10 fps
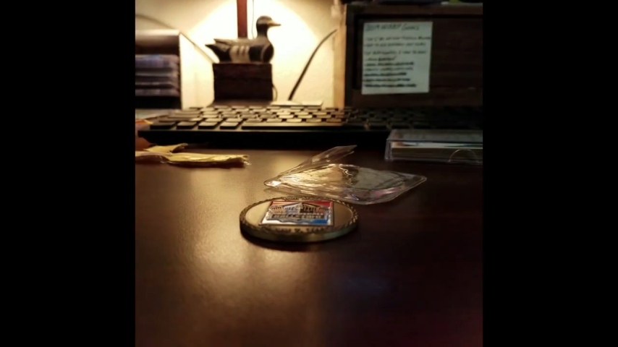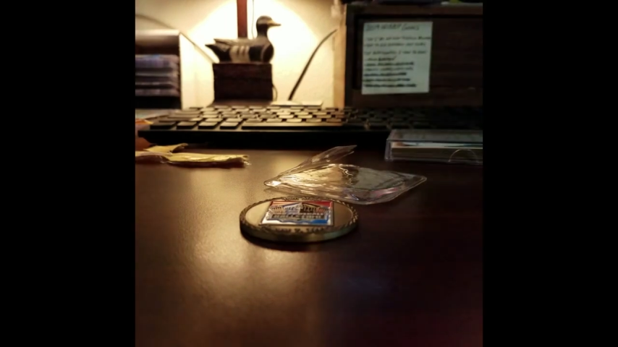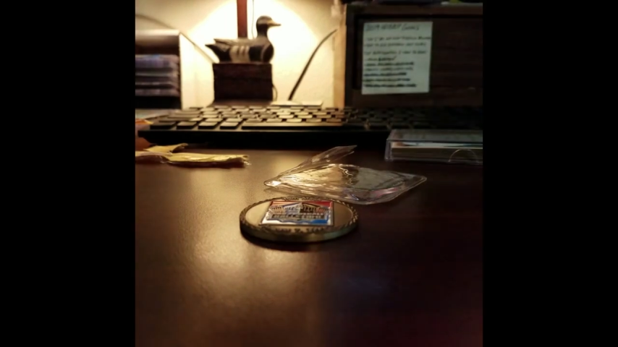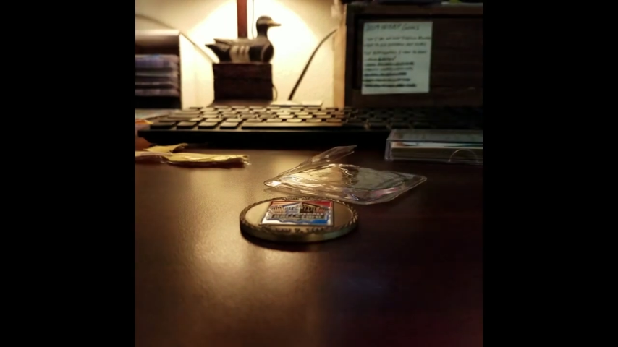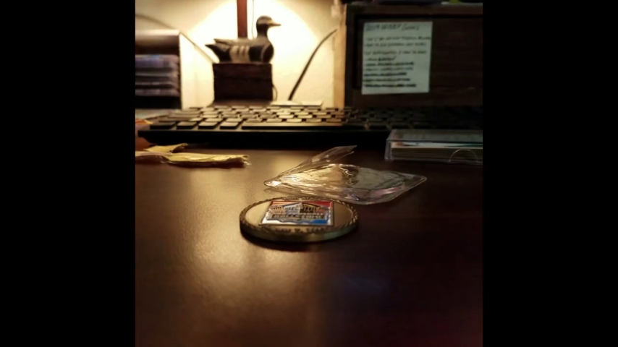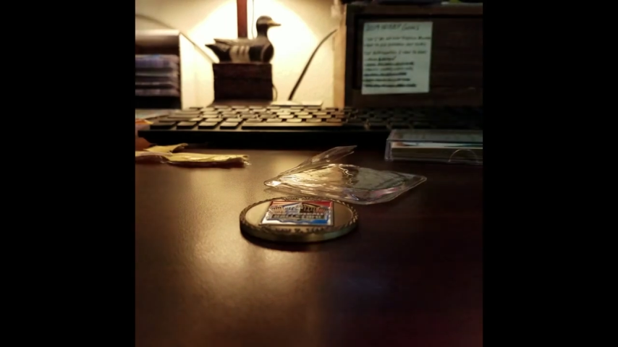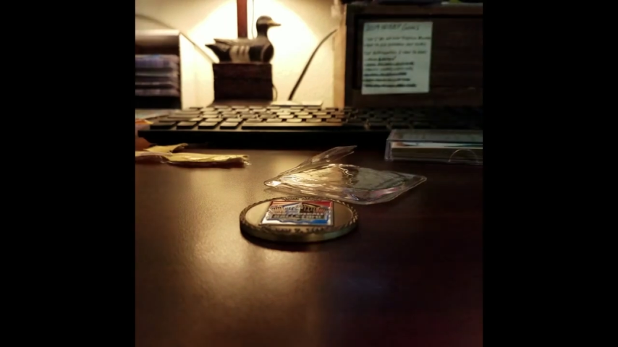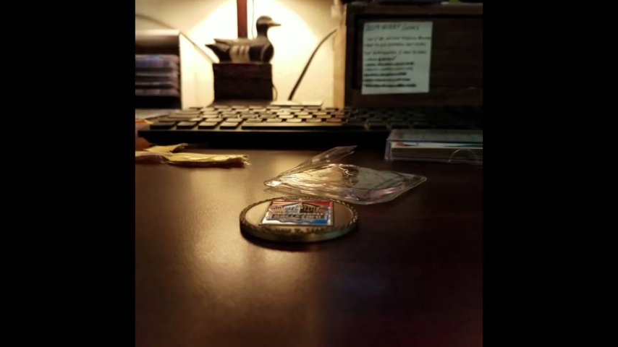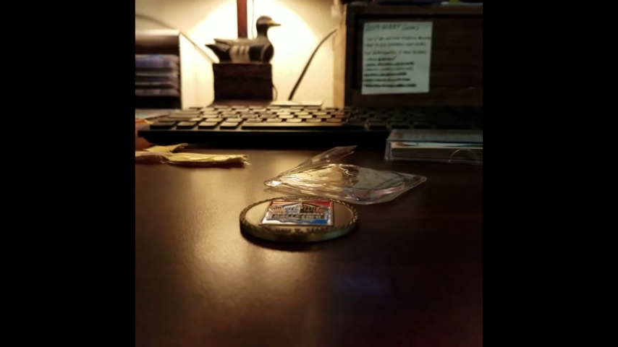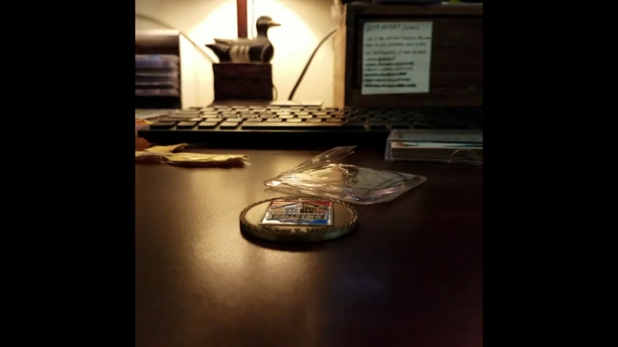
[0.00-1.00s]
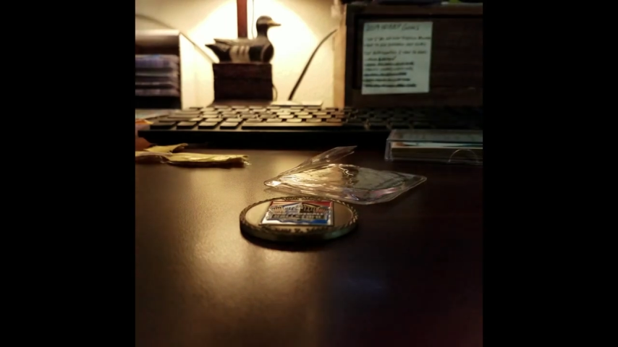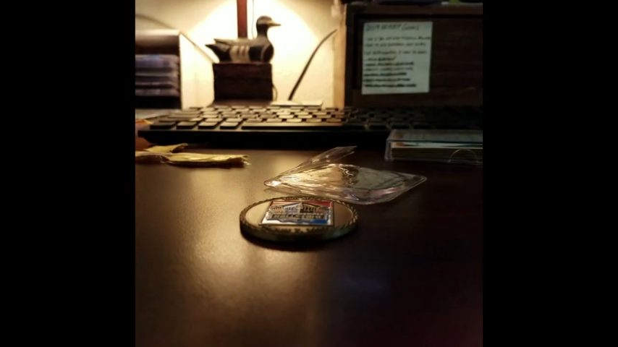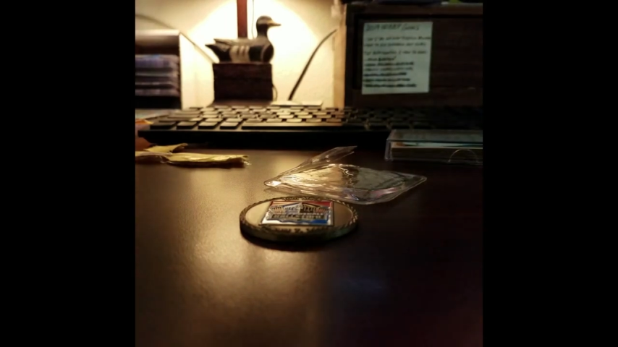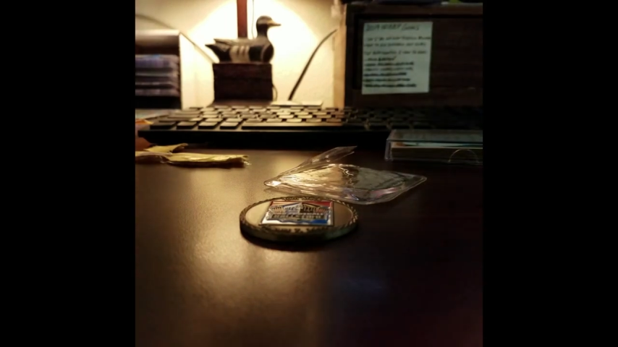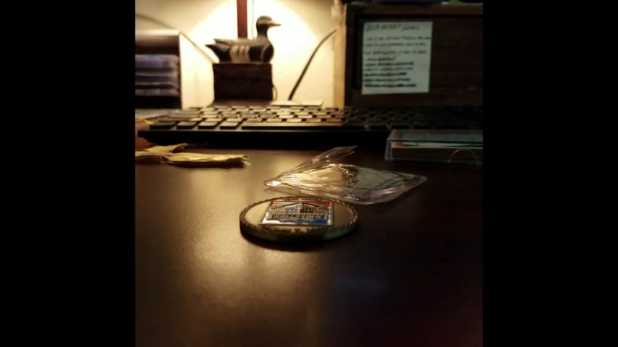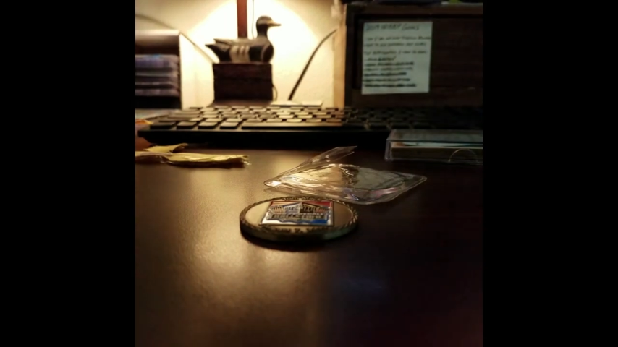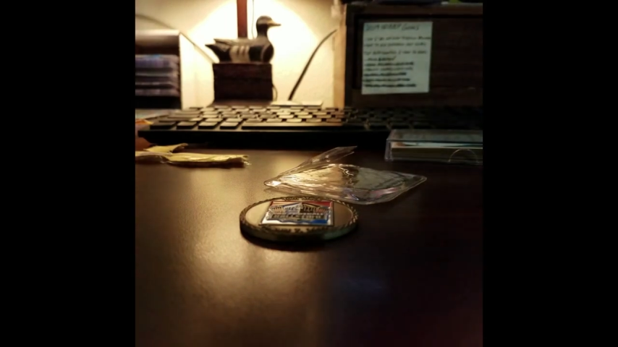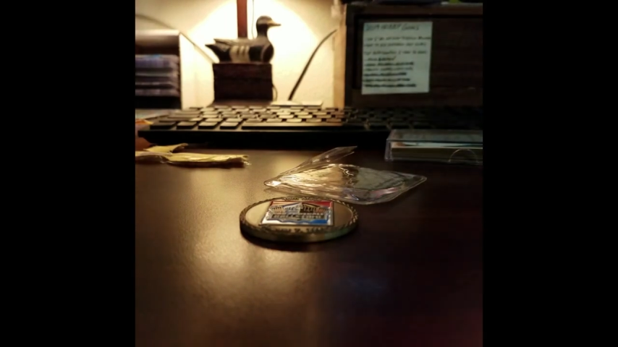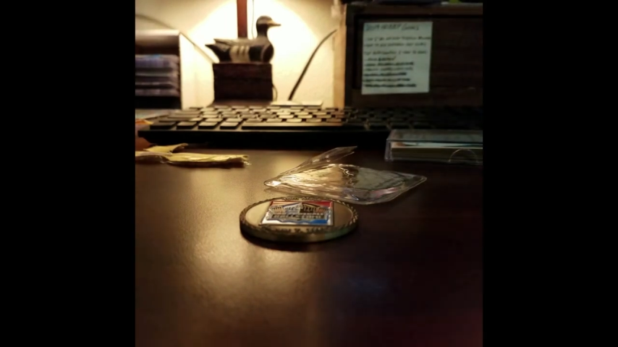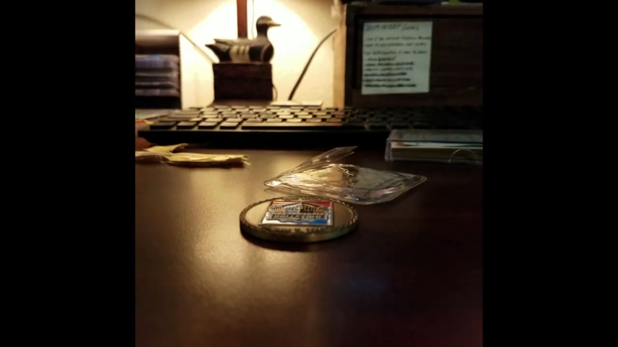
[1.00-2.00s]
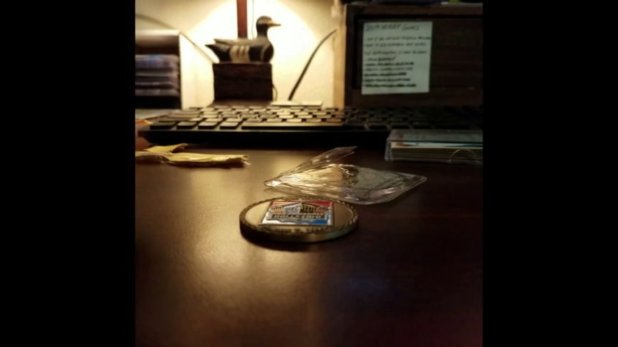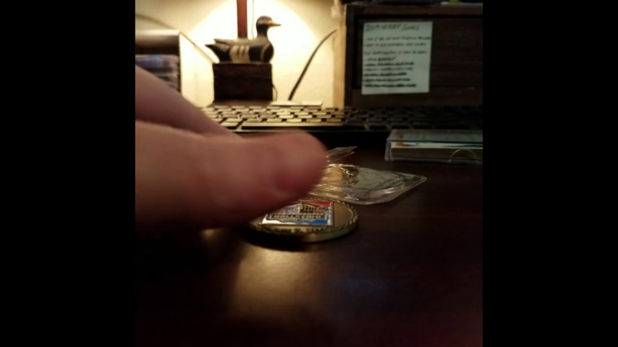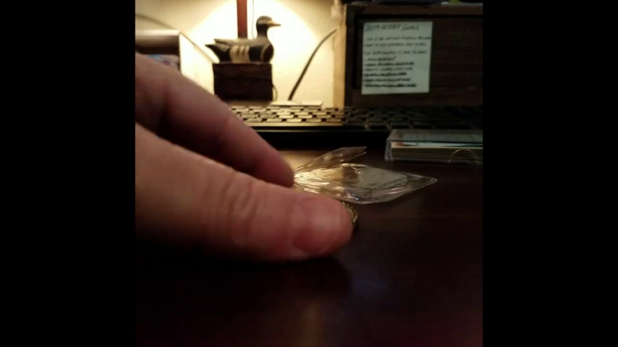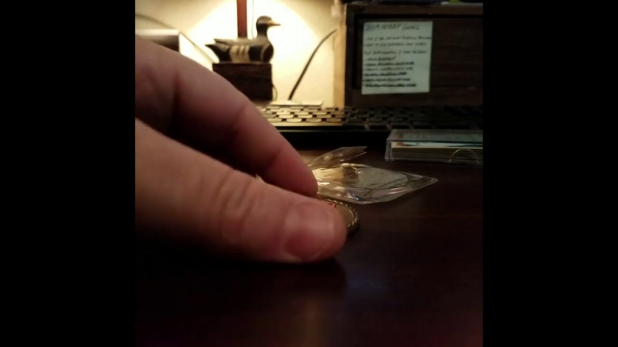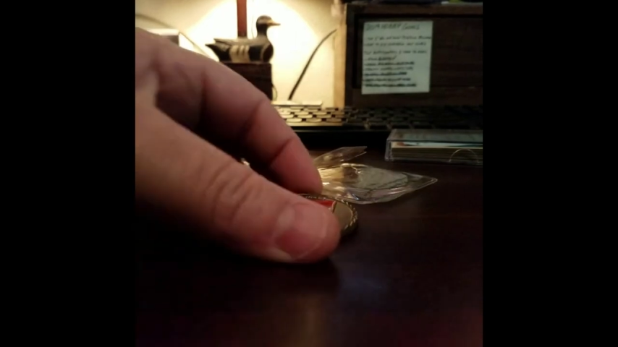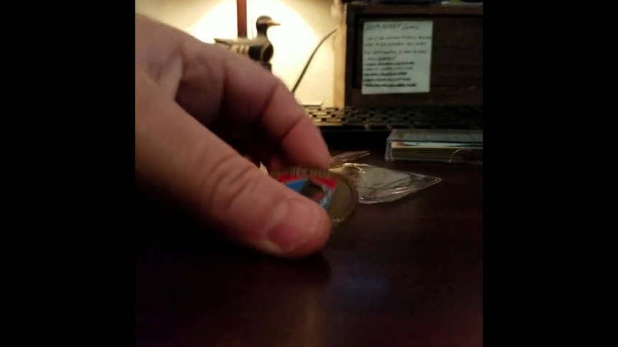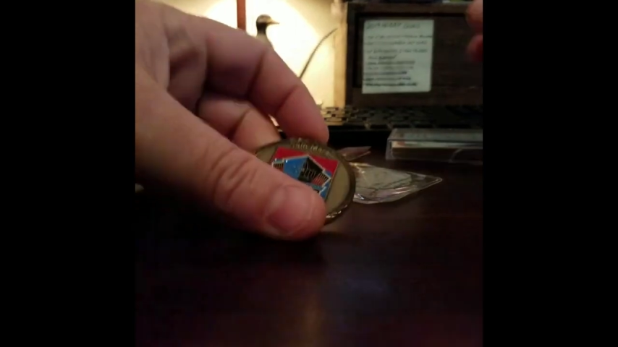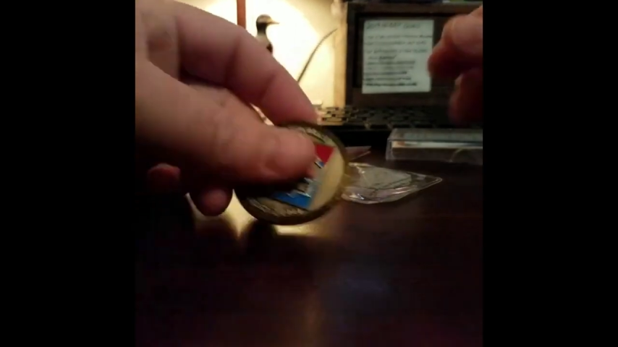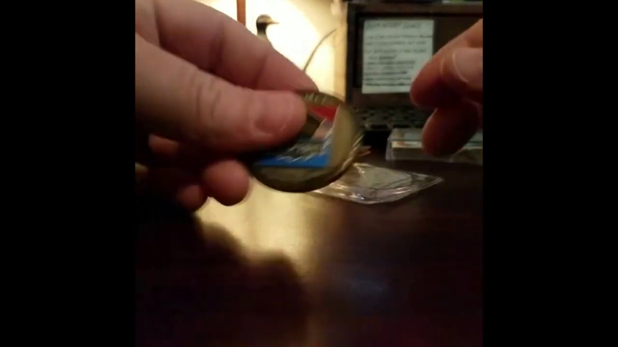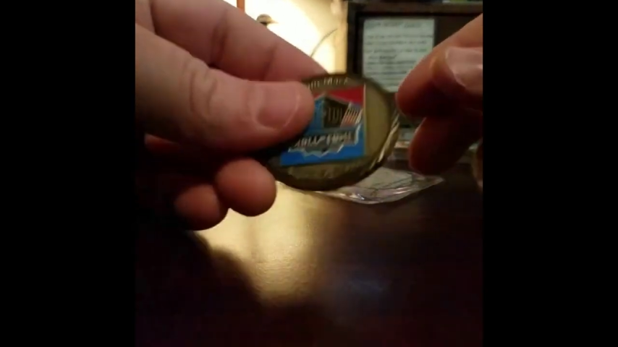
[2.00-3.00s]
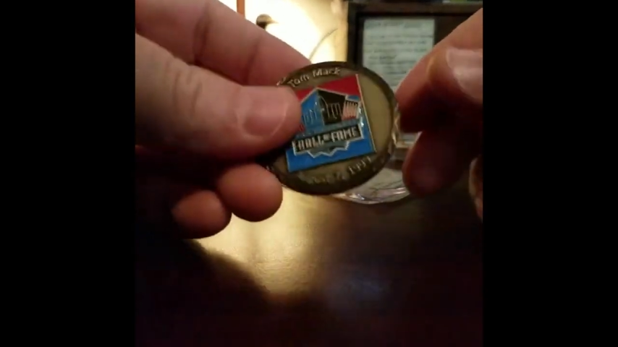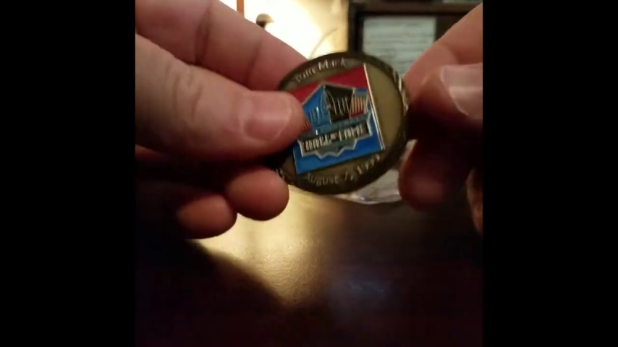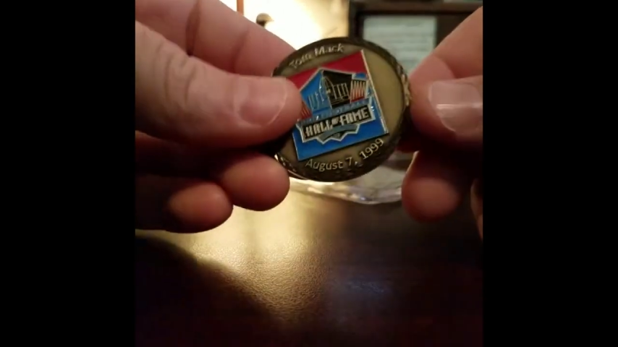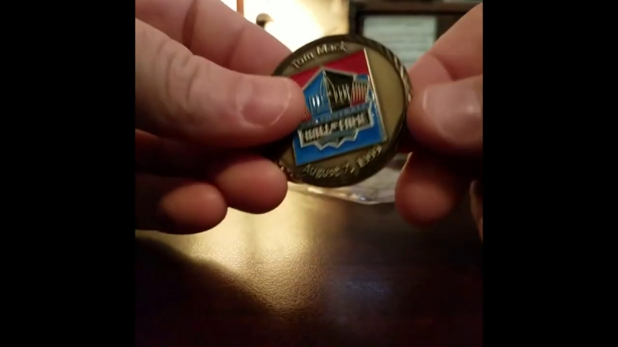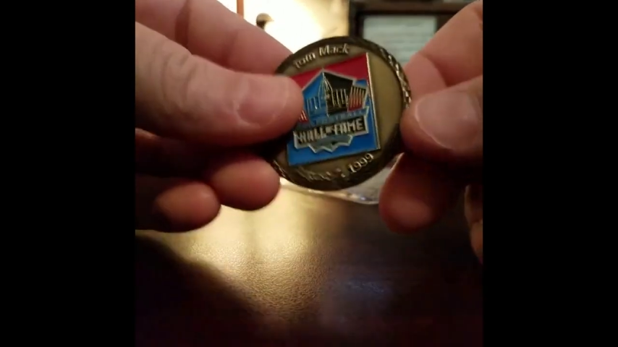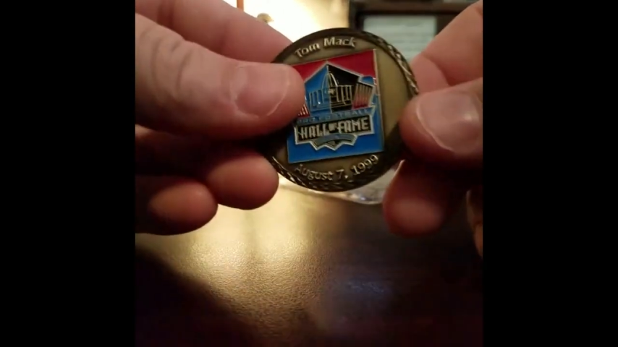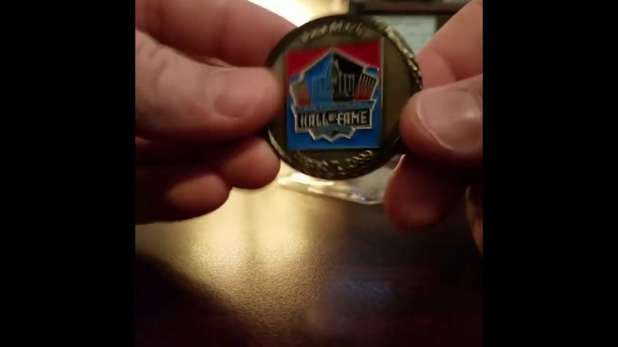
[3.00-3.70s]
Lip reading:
[unreadable: no face in view]